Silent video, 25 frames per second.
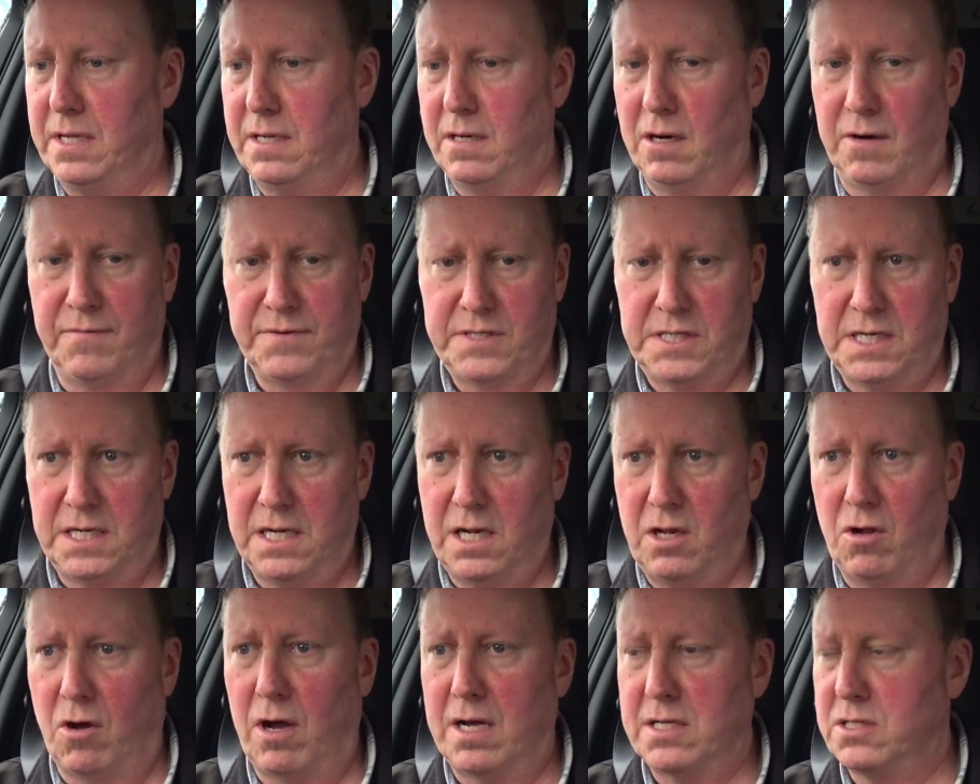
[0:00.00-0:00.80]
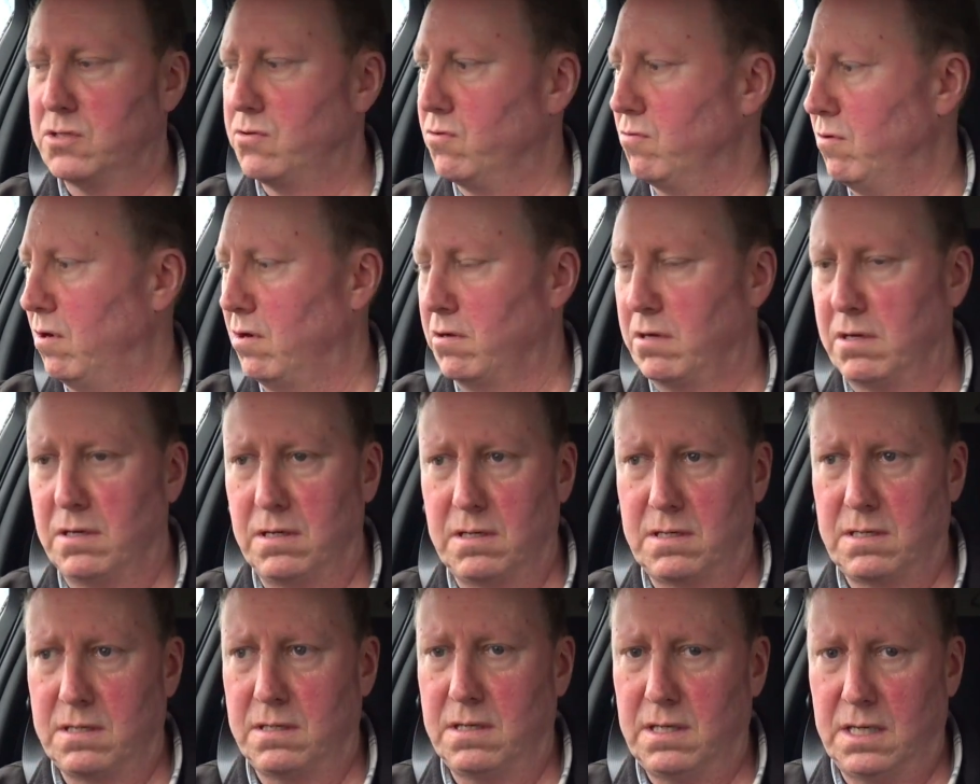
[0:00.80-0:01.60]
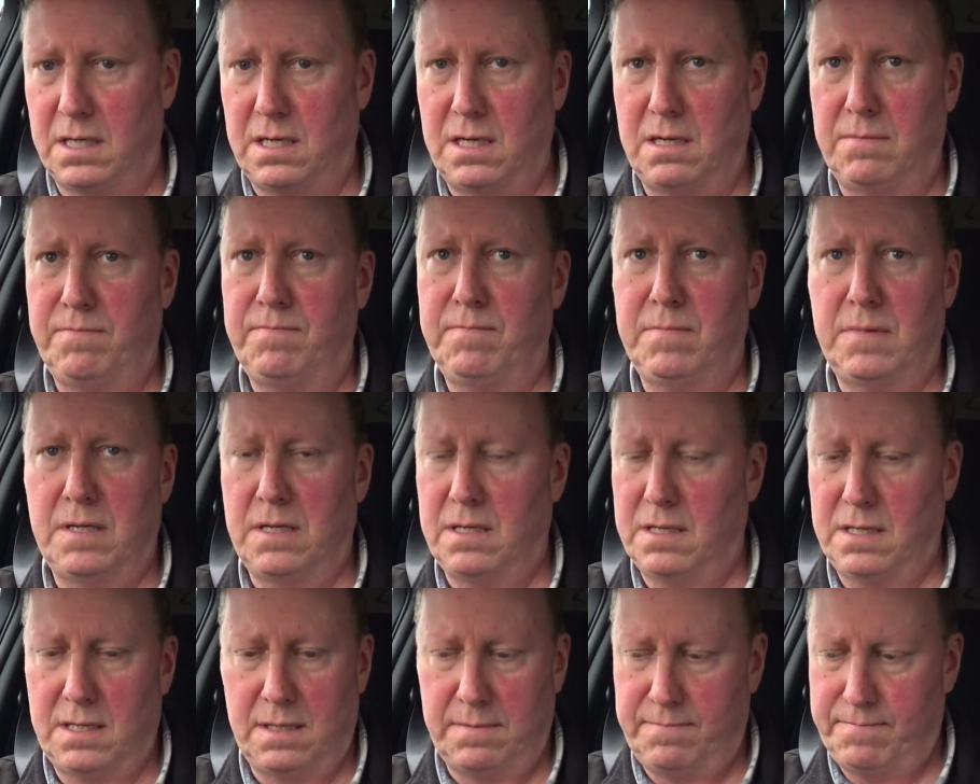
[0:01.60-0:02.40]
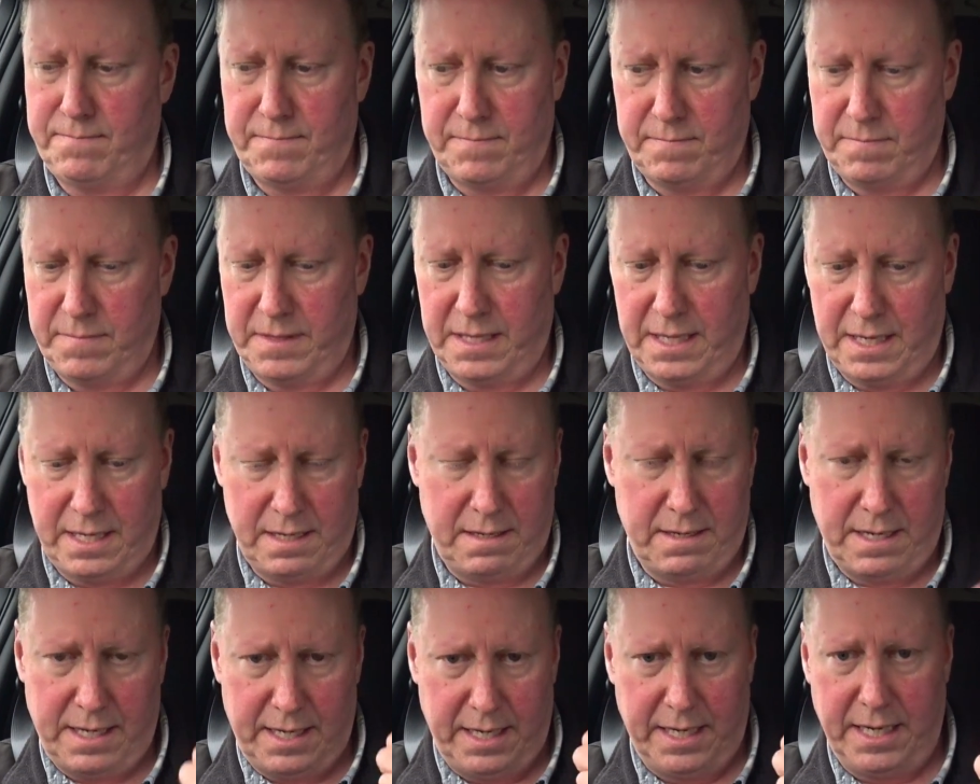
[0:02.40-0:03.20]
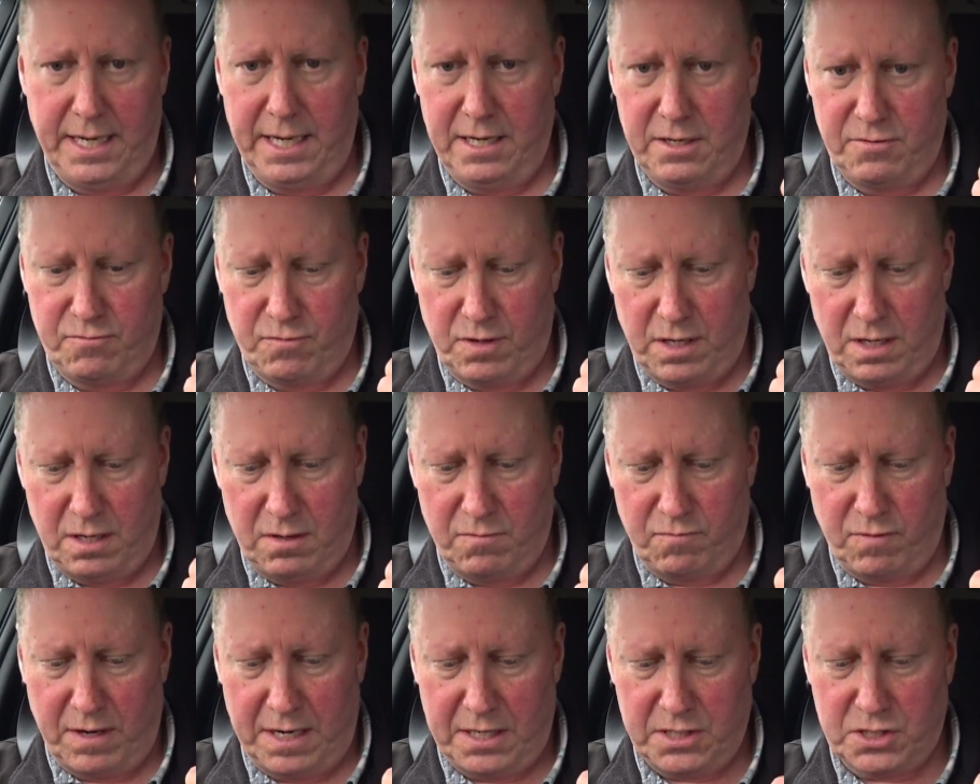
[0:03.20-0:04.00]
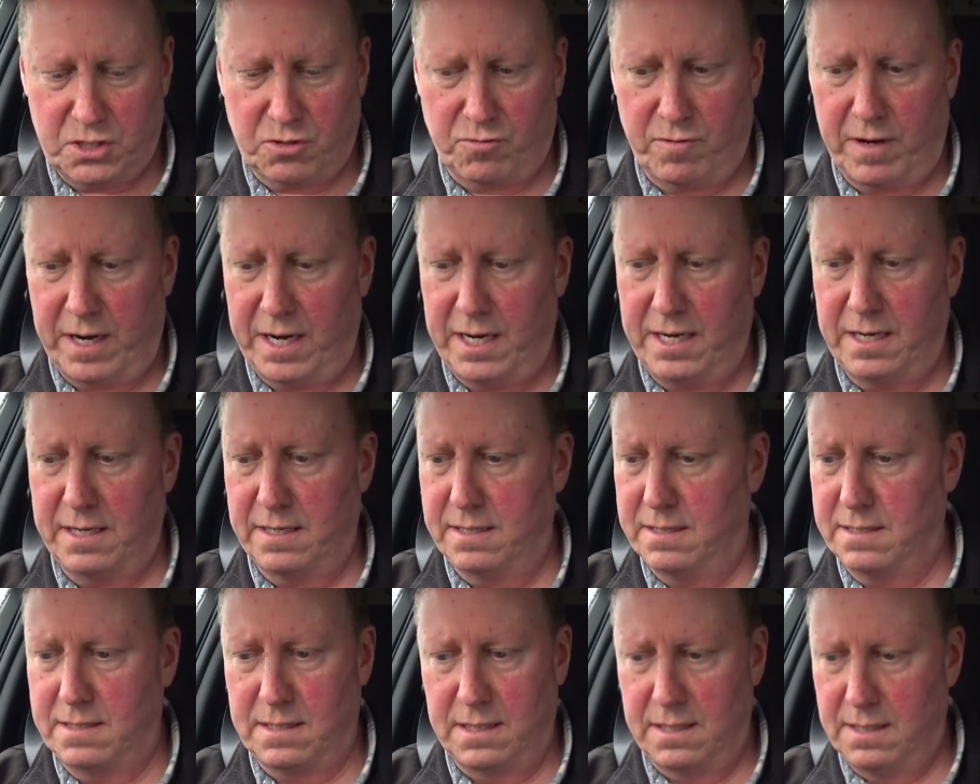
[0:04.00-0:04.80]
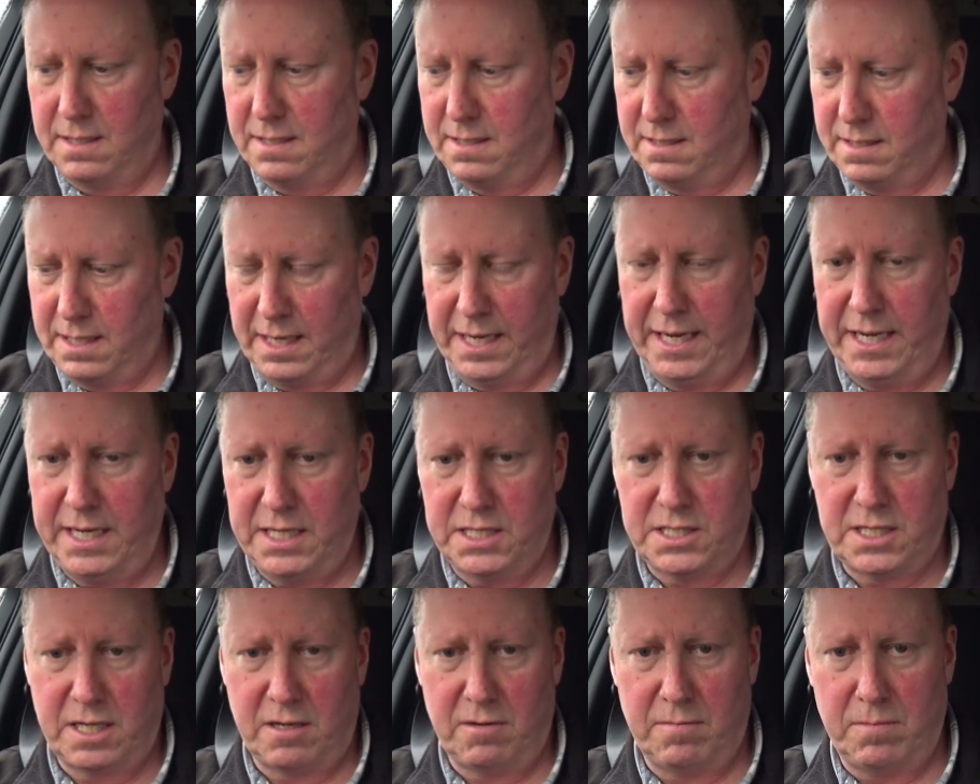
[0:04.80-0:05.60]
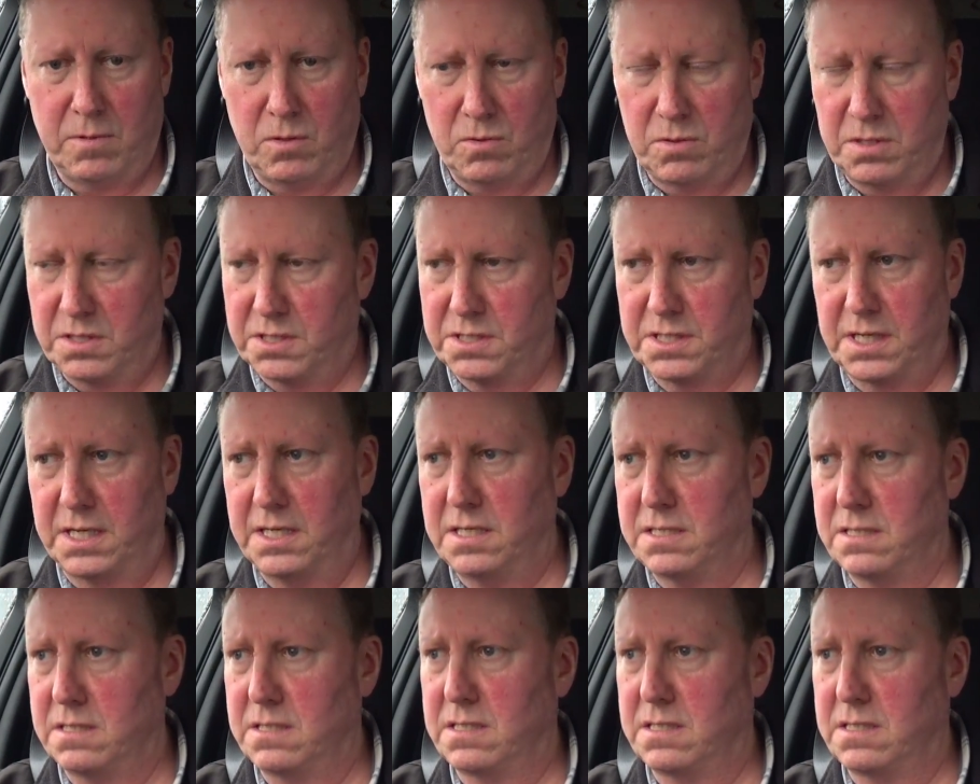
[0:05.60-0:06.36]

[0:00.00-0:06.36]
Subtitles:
Obviously lights were on, and the heated rear screen and the heated steering wheel and the seats and